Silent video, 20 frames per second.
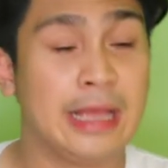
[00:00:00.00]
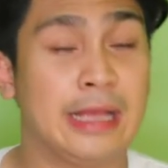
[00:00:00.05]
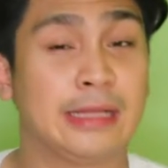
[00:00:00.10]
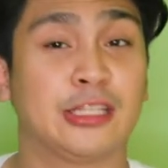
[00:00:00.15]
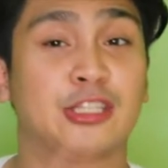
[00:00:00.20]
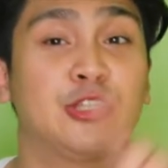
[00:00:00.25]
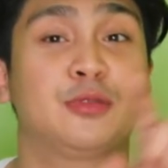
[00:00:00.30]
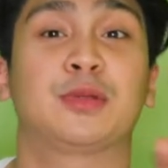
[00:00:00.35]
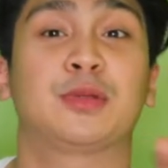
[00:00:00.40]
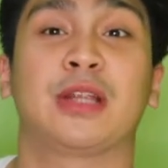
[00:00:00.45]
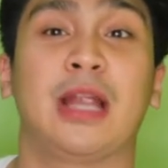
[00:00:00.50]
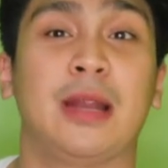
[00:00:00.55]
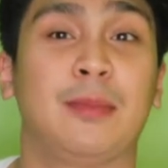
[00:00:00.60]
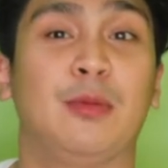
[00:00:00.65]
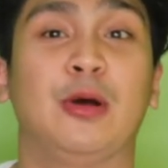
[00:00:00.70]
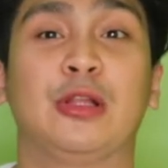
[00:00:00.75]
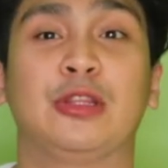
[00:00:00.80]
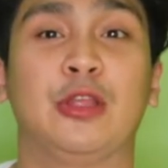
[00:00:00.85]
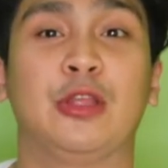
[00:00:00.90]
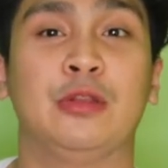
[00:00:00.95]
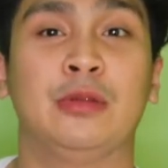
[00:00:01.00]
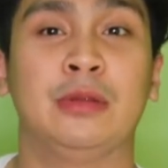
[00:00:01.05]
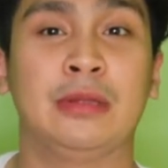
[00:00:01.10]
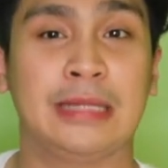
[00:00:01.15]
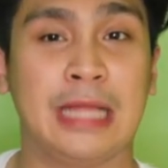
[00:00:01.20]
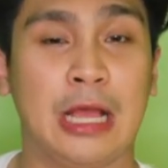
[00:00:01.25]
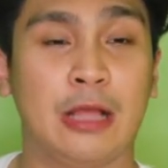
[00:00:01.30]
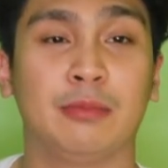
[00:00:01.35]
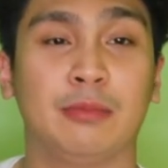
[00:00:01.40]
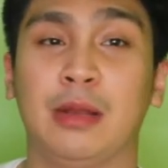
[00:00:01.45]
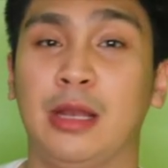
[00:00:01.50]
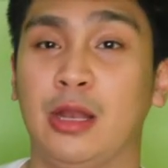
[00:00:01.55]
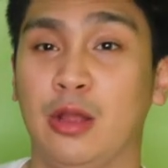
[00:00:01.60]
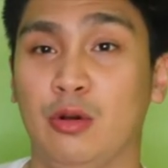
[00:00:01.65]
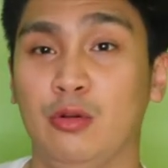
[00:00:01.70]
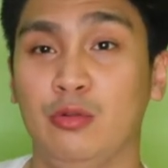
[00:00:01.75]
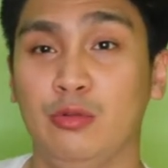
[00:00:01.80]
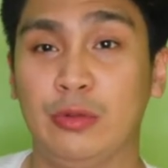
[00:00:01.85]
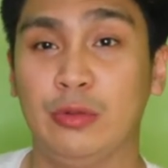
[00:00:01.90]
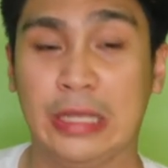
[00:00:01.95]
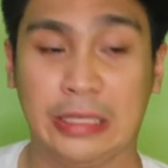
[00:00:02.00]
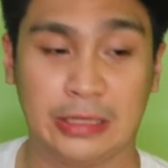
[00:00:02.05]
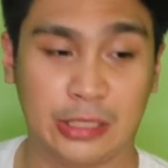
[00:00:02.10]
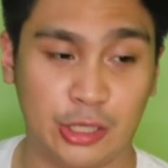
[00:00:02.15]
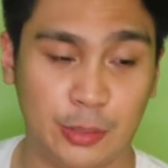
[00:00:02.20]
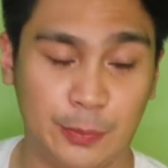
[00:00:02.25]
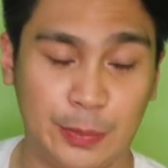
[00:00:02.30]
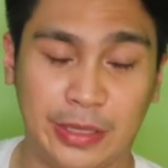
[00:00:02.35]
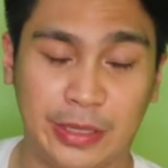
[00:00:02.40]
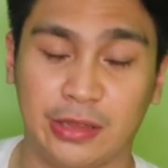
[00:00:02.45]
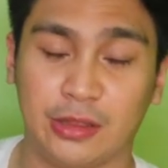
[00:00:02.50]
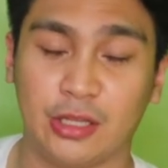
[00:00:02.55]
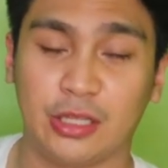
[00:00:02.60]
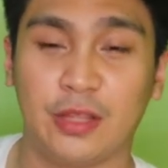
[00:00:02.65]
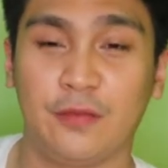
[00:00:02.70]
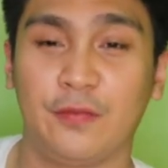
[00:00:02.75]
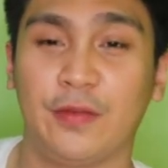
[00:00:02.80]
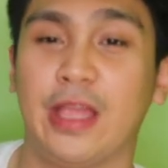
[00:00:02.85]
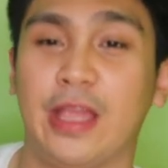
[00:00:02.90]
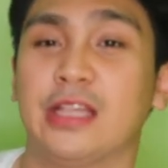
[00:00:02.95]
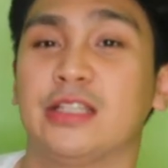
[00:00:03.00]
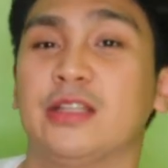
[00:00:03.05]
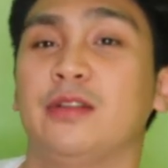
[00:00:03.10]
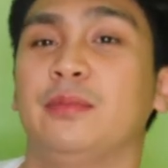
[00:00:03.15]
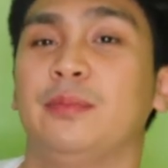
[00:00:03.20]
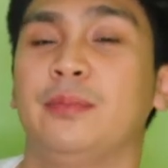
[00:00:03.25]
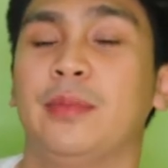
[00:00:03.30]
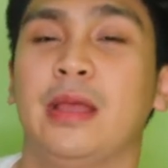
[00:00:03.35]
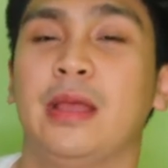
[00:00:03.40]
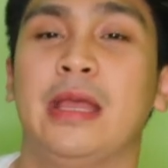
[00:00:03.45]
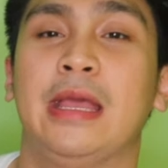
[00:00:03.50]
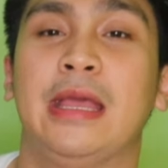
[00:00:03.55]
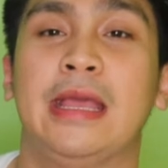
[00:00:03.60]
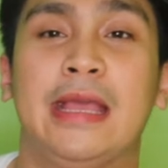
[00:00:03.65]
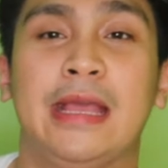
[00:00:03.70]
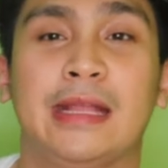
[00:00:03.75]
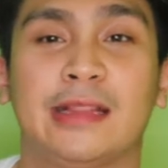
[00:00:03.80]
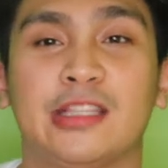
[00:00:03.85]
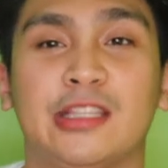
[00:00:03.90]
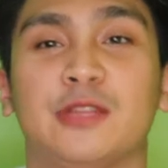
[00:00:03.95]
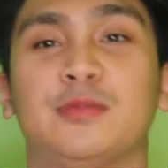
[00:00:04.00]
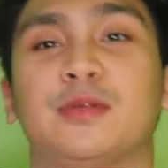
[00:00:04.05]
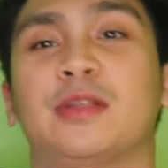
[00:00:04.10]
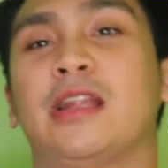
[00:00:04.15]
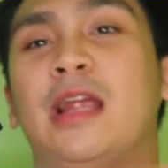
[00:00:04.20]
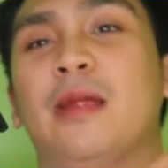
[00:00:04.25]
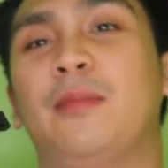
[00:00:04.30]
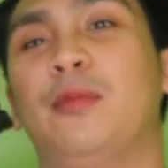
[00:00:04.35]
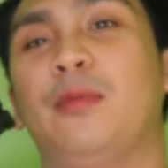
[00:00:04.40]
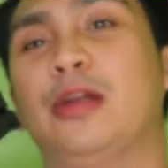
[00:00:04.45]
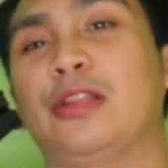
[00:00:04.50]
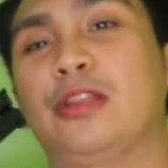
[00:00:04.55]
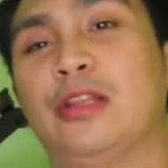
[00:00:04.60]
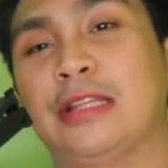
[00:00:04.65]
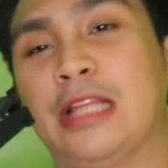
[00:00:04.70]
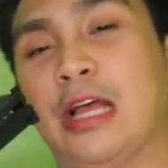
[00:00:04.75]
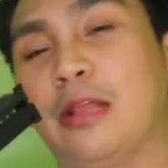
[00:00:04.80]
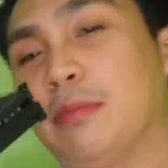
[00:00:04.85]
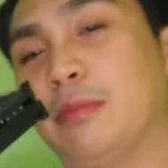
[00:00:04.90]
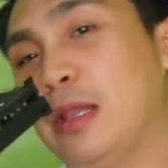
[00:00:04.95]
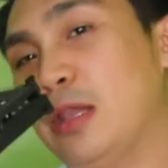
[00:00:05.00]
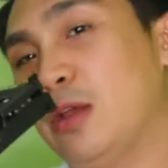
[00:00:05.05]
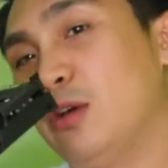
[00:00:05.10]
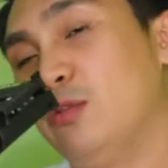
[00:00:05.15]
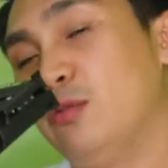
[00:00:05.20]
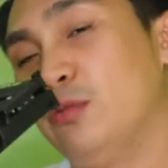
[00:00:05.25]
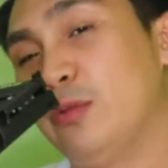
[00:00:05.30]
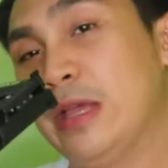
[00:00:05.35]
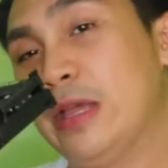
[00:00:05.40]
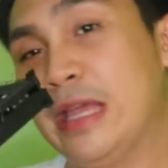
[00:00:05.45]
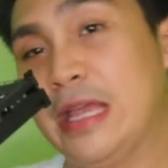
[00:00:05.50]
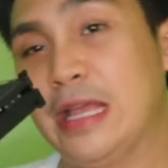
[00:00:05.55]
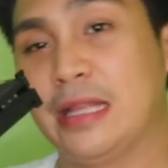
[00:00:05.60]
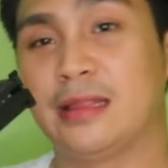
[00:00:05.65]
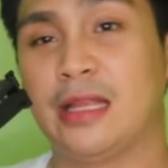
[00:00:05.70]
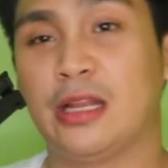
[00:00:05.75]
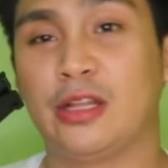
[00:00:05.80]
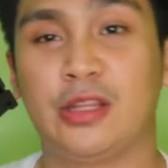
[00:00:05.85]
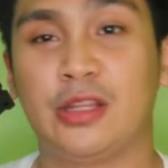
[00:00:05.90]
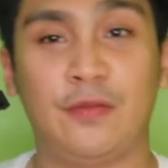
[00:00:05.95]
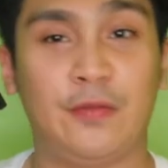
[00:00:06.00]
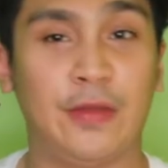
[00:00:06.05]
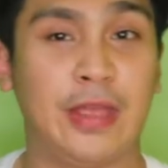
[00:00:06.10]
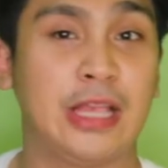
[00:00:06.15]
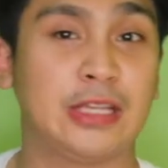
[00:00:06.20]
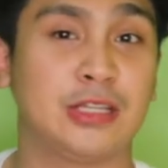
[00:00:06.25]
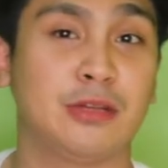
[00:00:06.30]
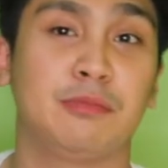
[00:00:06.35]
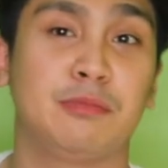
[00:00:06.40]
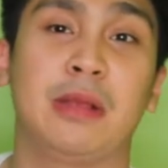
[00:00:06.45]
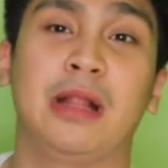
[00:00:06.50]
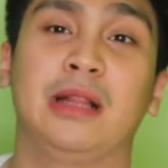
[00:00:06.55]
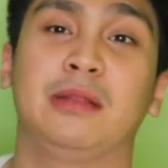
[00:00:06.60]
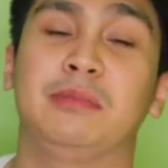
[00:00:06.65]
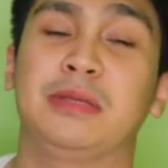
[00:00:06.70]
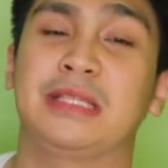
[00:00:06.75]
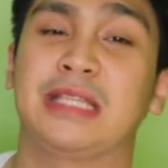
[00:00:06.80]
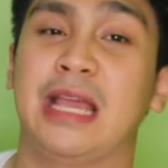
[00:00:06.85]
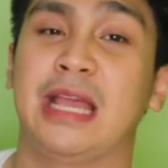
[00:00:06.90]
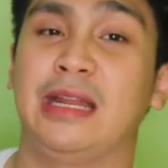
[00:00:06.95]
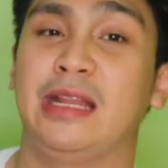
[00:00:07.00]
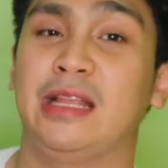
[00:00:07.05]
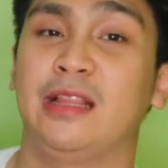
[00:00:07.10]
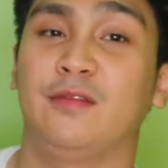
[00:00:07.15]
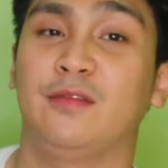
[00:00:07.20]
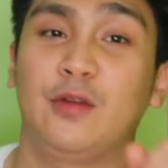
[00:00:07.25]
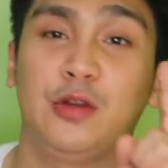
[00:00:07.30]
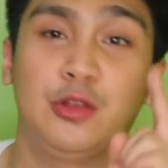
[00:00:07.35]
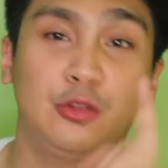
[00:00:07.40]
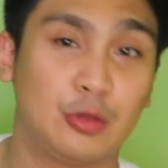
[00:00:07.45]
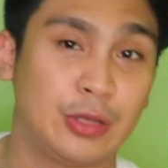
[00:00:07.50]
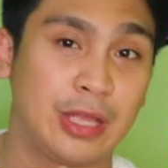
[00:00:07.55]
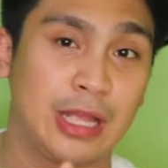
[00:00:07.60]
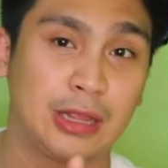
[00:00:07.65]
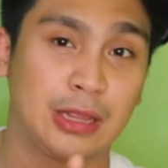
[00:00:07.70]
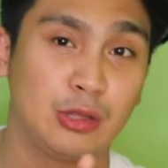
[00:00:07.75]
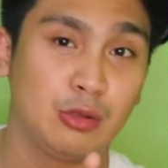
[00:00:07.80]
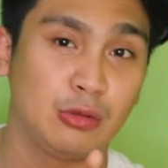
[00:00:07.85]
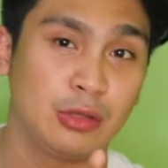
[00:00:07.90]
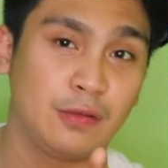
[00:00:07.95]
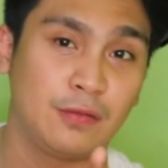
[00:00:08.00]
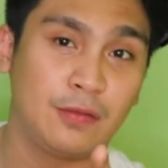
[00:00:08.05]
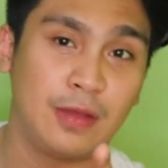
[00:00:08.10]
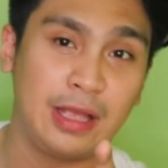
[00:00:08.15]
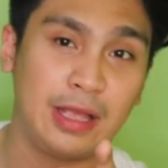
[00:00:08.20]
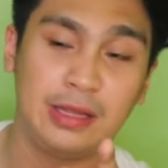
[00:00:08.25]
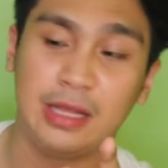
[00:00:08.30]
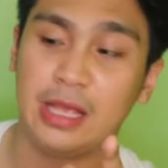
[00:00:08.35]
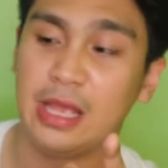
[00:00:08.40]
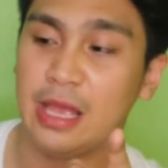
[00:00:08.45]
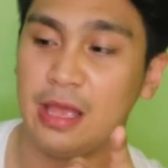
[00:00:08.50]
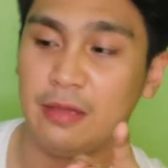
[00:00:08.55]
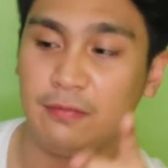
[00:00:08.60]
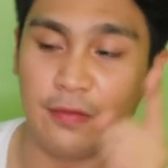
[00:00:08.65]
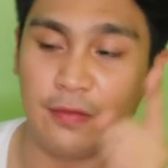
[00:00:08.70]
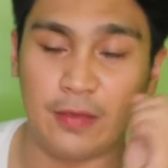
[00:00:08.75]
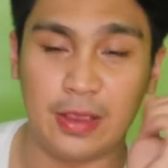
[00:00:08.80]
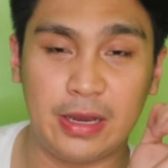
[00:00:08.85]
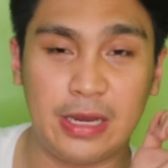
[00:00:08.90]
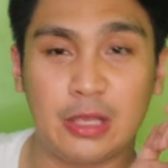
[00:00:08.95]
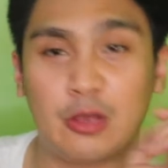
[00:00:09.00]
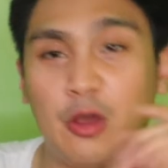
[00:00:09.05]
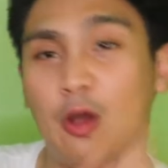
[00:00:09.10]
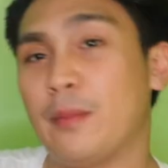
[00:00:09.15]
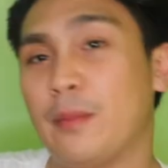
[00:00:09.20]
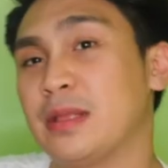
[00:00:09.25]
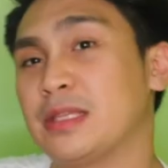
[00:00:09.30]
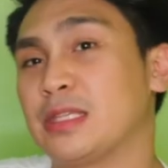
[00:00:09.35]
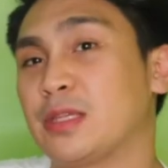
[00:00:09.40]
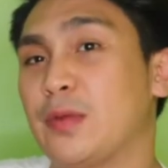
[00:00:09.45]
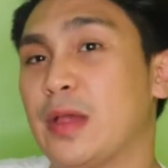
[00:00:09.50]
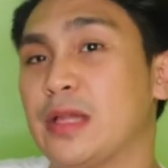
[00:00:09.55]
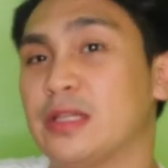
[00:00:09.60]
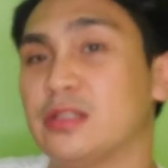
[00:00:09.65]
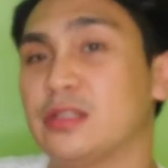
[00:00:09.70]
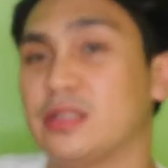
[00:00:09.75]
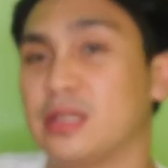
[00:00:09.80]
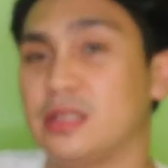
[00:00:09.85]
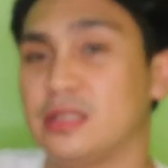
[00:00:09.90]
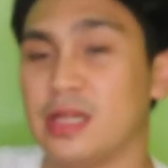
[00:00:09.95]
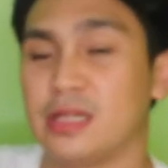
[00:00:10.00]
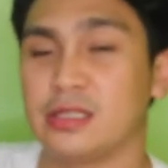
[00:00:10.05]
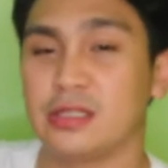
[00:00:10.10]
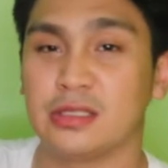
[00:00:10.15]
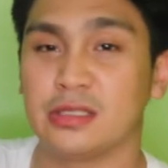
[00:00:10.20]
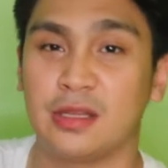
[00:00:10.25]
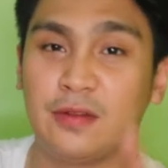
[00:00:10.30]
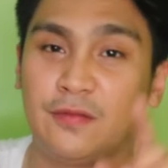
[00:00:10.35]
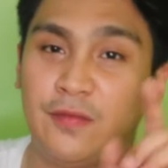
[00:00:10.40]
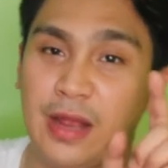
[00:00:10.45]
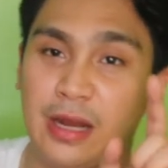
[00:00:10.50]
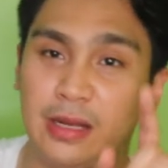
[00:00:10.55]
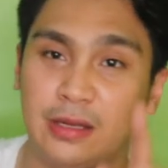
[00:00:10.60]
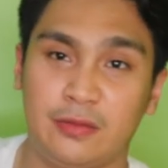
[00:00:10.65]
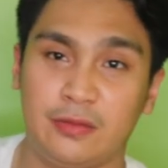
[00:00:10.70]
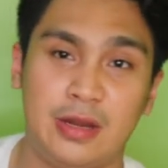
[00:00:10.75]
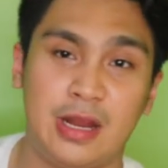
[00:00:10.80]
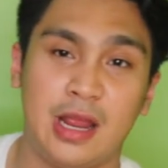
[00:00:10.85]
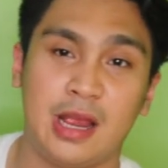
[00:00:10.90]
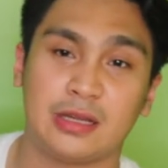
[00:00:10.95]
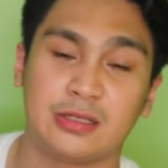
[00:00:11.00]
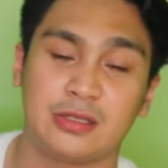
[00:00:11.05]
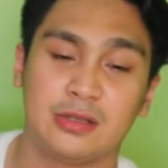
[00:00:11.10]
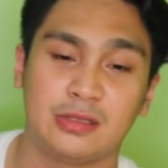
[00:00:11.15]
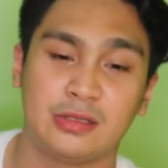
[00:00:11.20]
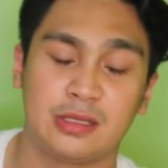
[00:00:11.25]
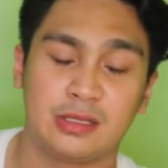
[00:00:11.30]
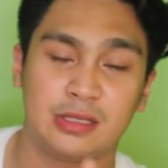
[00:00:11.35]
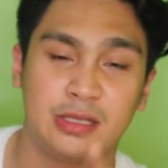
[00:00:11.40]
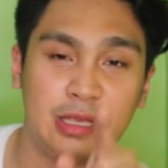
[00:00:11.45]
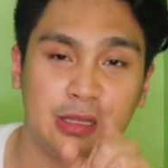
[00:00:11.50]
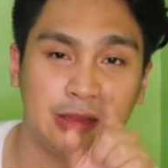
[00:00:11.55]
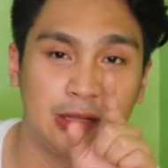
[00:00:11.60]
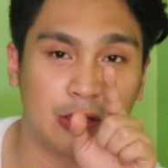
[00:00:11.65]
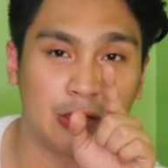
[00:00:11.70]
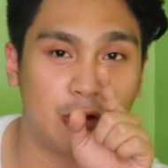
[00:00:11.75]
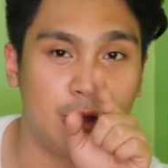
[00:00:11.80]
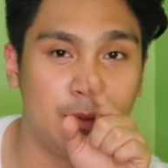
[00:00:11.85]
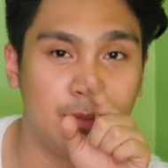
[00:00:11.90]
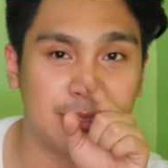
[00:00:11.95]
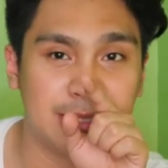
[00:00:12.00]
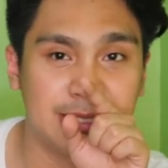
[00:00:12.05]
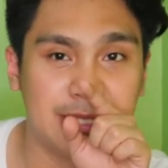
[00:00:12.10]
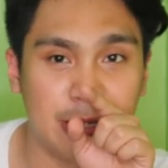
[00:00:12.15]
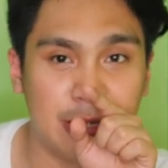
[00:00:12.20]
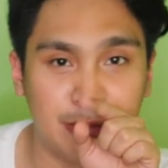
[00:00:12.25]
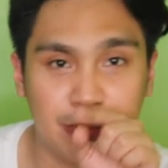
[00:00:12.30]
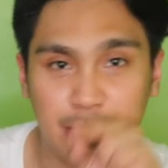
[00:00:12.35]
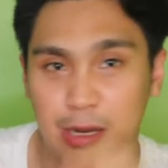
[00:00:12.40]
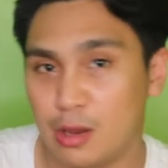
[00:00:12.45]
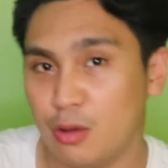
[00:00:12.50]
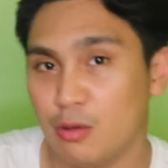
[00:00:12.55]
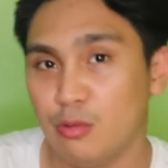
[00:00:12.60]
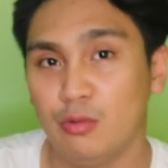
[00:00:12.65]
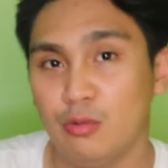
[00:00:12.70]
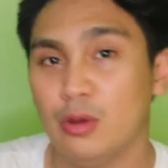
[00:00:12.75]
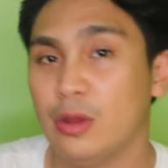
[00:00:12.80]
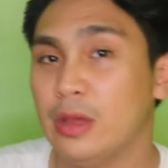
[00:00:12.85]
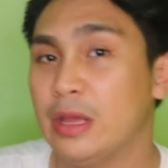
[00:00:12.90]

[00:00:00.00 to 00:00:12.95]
Hit the subscribe button down below. Hit the notification, hit the subscribe button down below. Hit the notification bell beside it for you to get notified. If you have any comments, questions, suggestions, and violent reaction, just hit the comments down below.